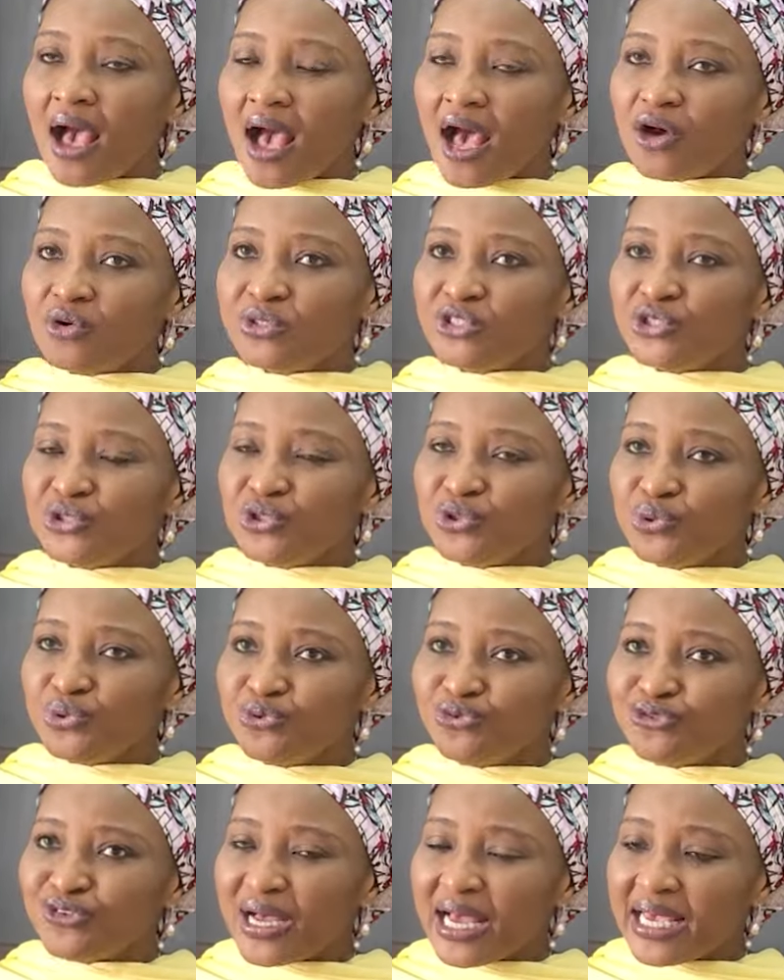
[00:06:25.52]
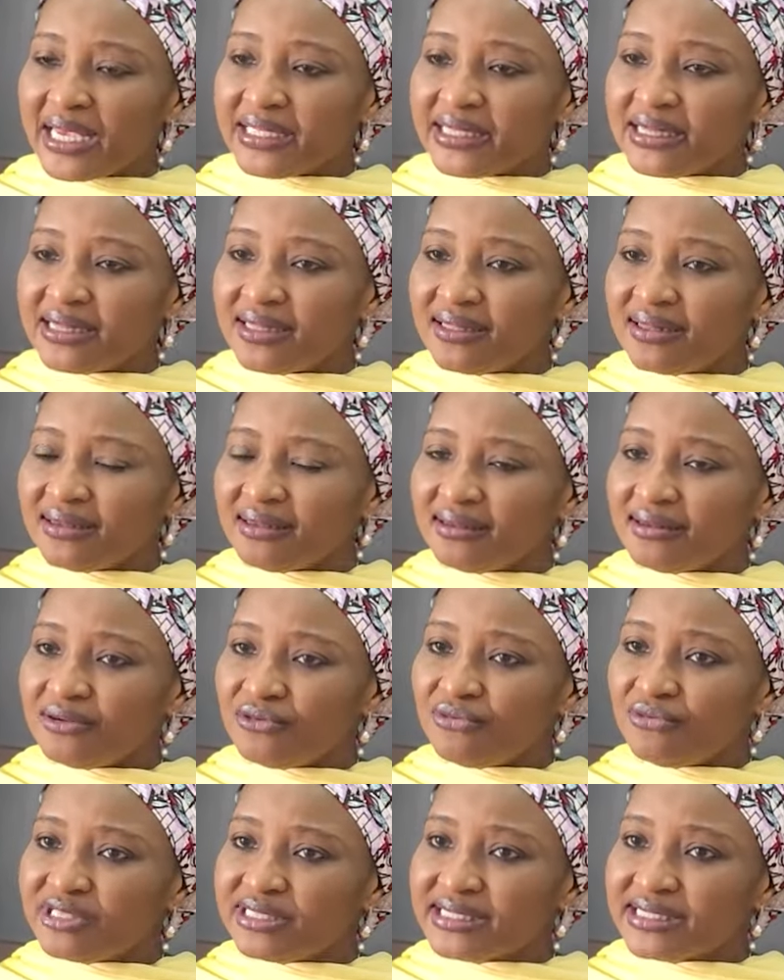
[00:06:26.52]
how do you find
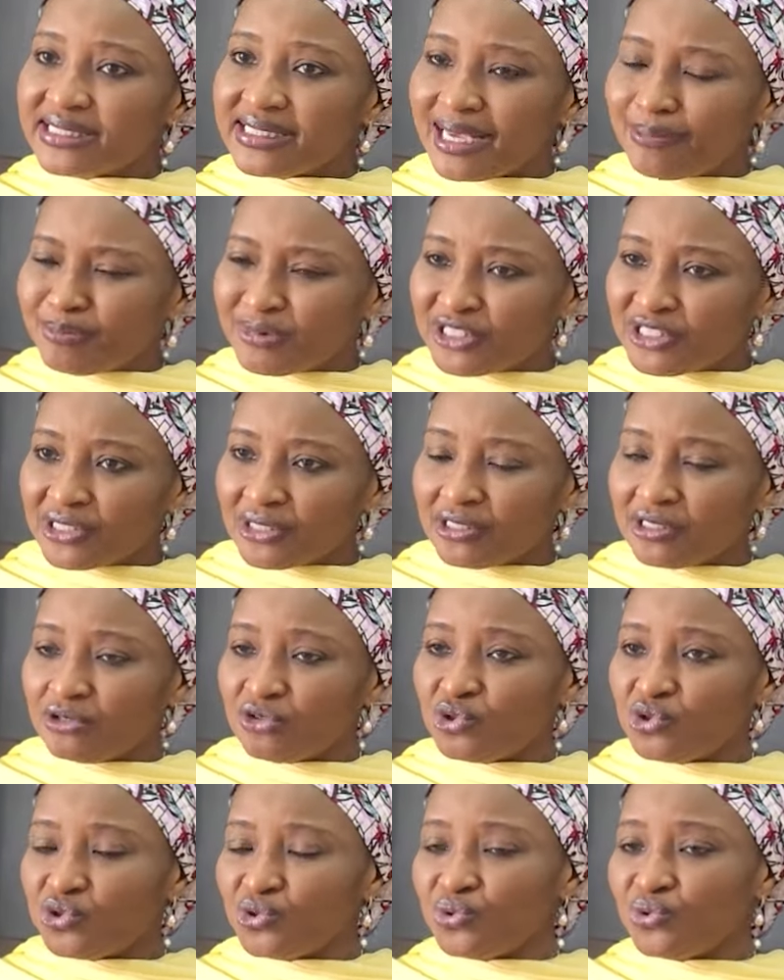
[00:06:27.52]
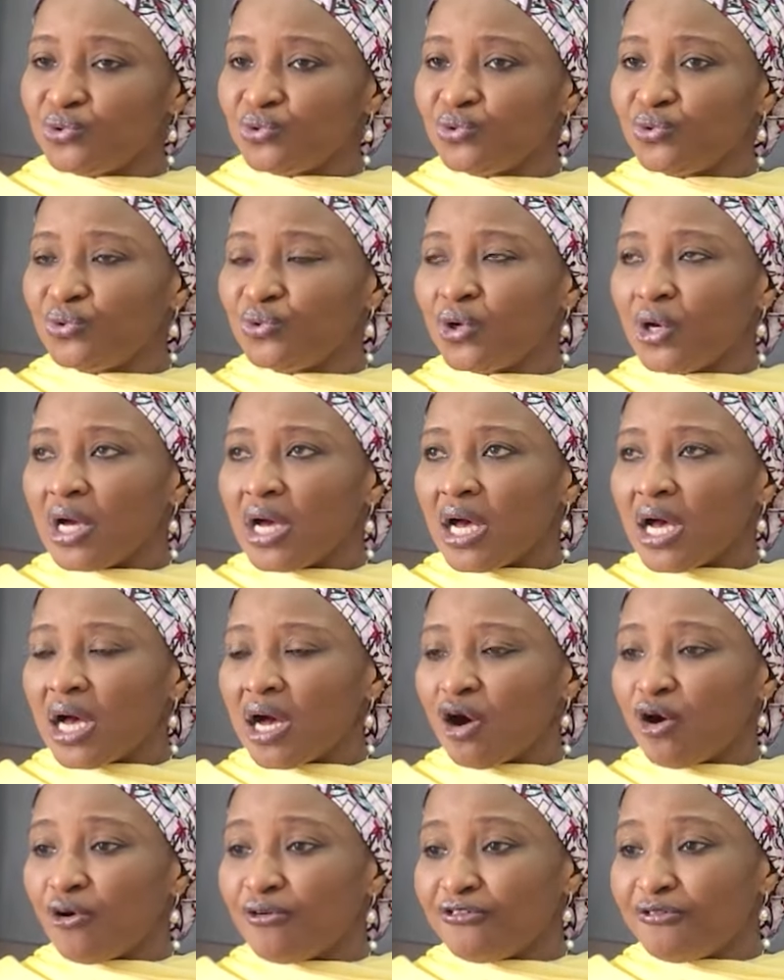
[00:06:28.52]
the reception to
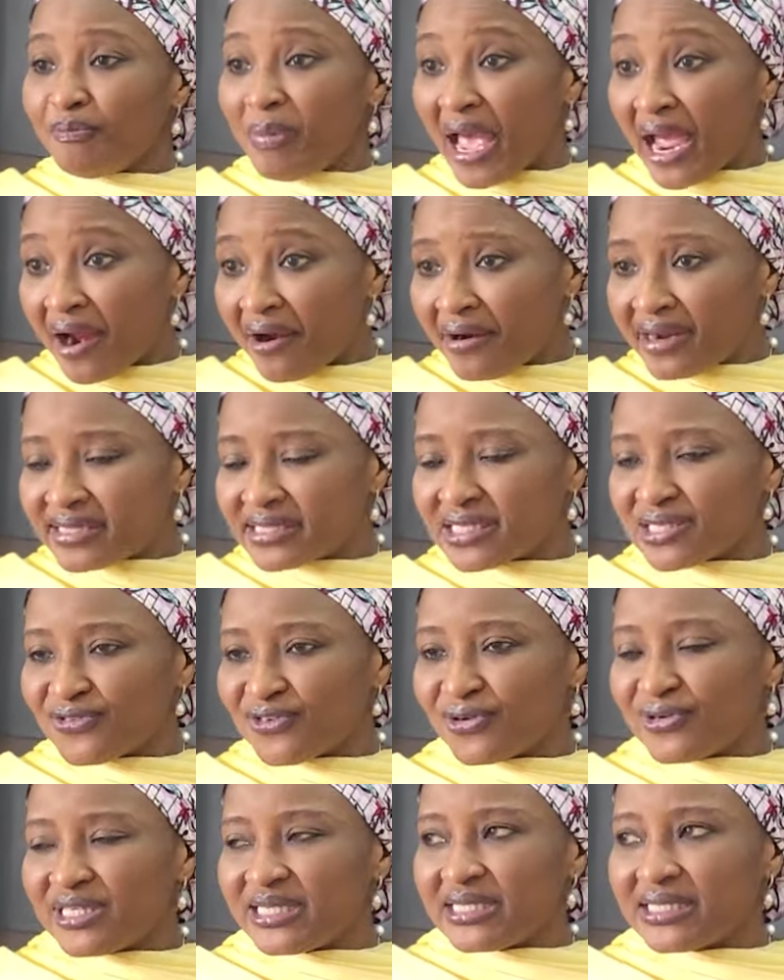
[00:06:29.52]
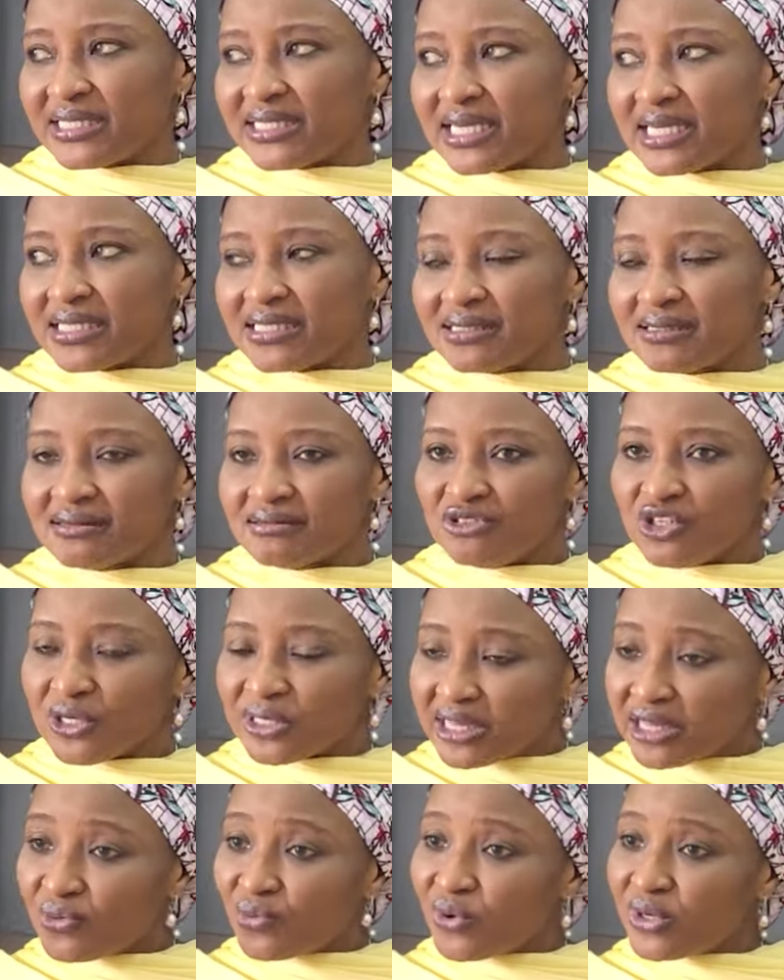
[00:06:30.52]
of parents, for instance,
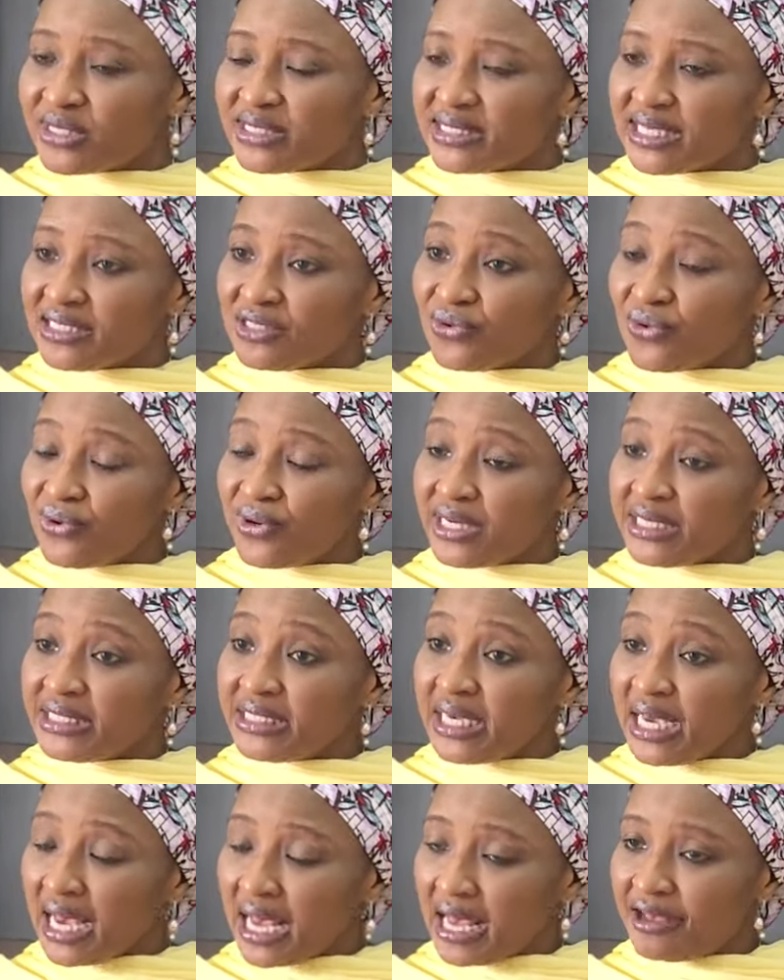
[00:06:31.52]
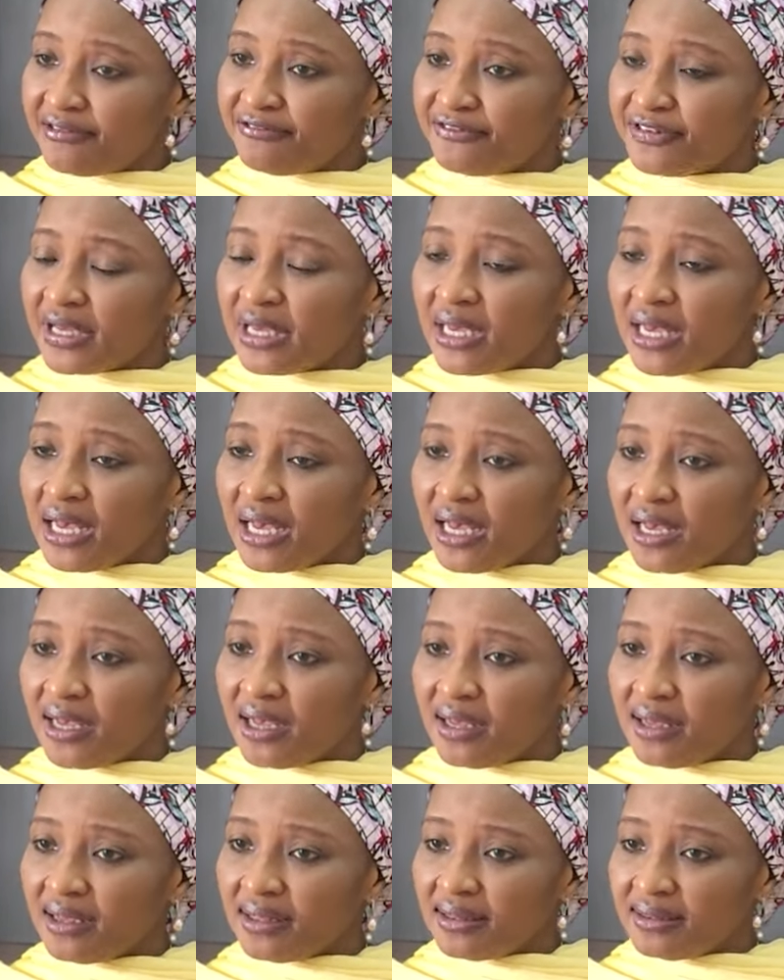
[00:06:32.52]
not the ones that already have
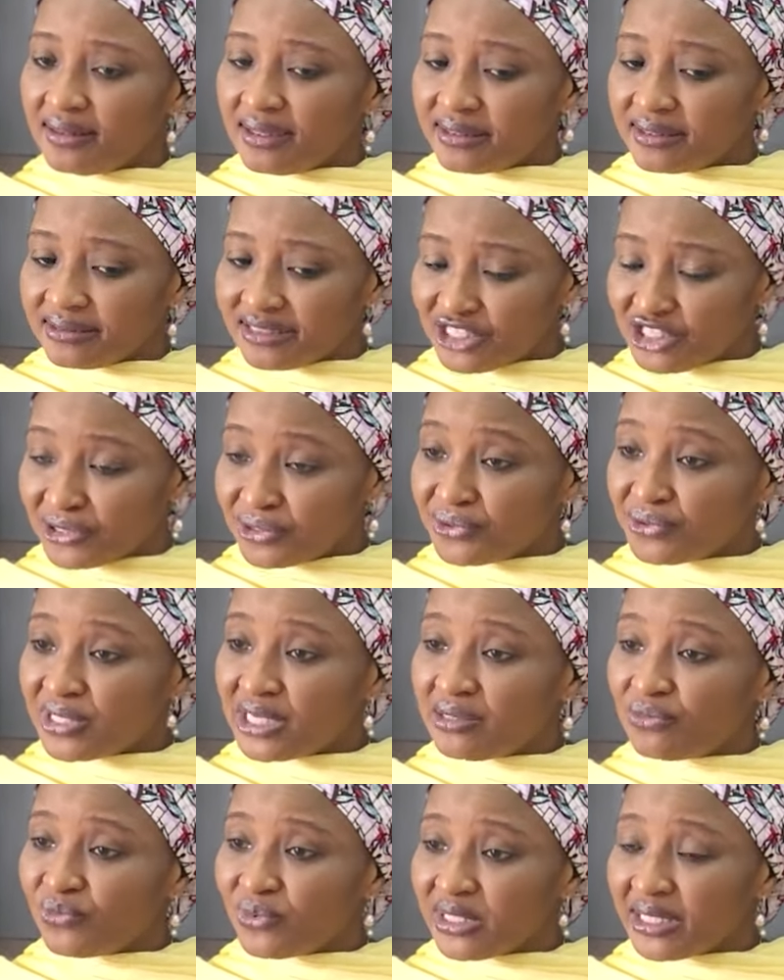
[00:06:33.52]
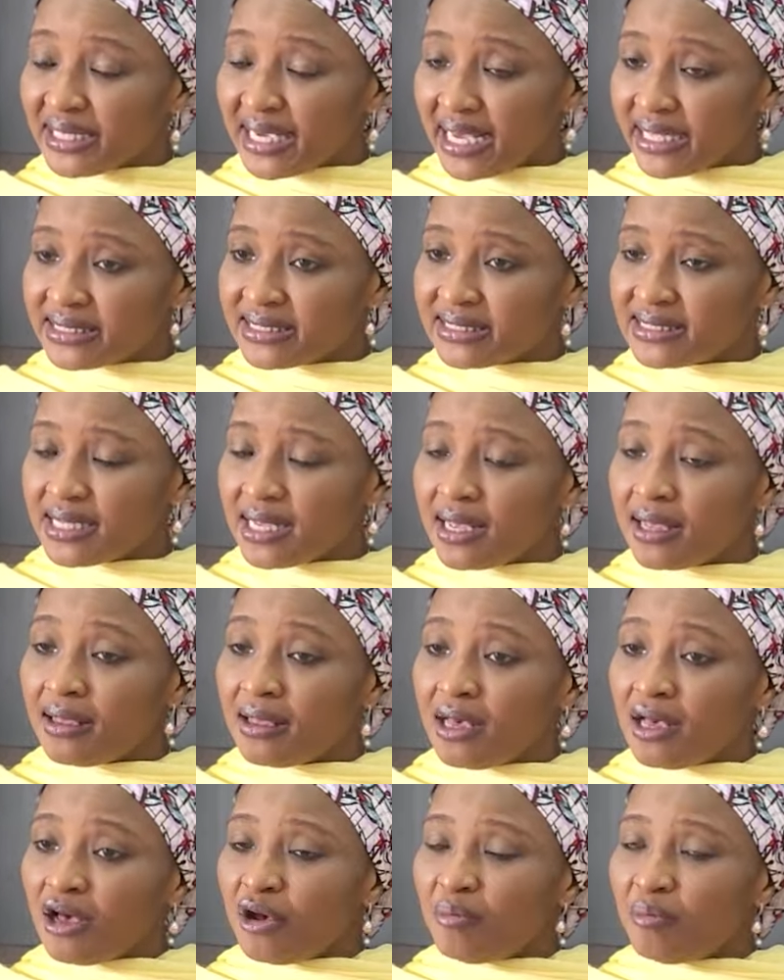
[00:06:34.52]
the children with cancer,
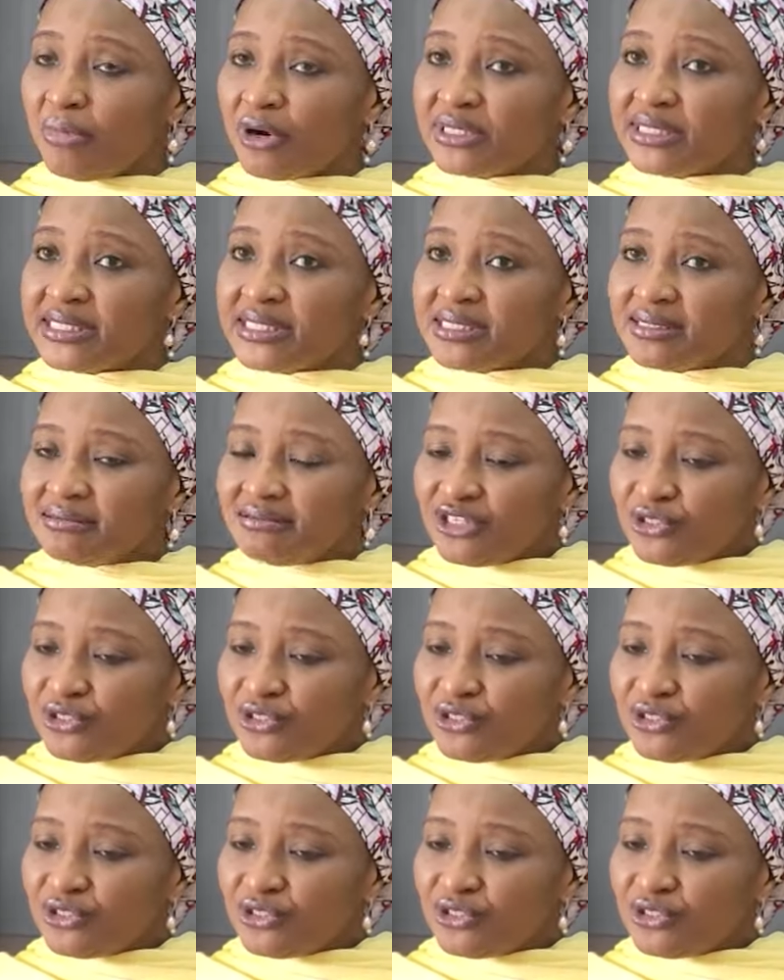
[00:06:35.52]
but